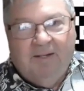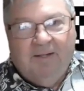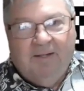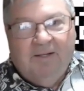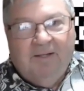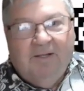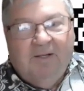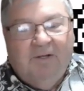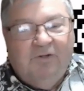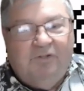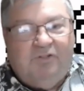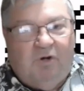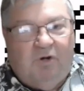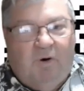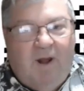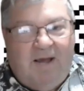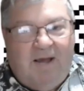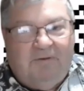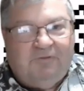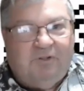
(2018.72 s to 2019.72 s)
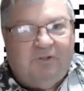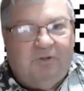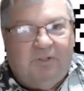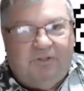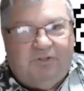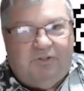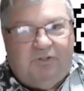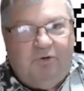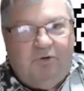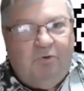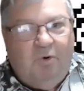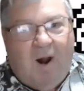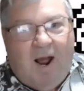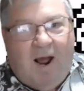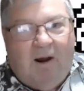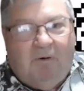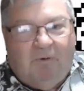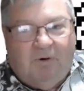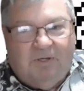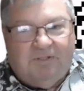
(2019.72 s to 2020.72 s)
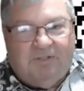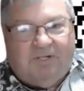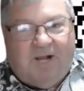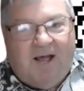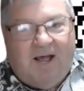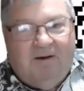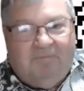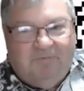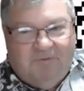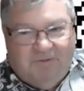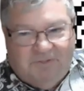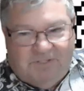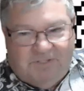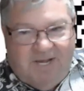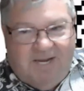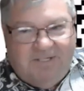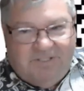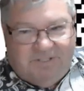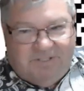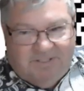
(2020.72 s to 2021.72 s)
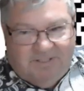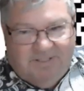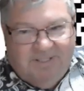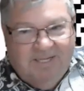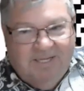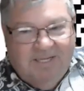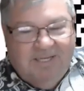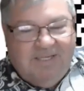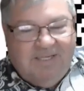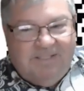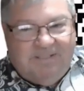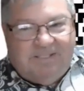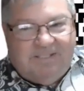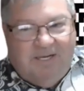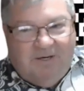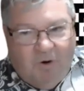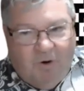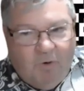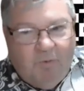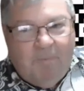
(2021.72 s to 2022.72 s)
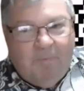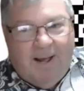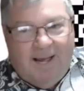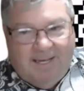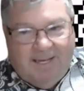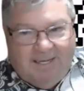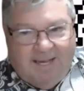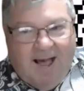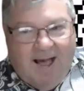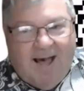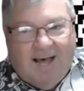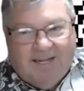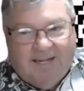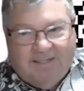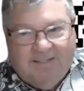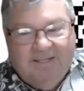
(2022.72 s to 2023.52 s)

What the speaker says: So after a 2-hour conversation, he said, "Oh my God."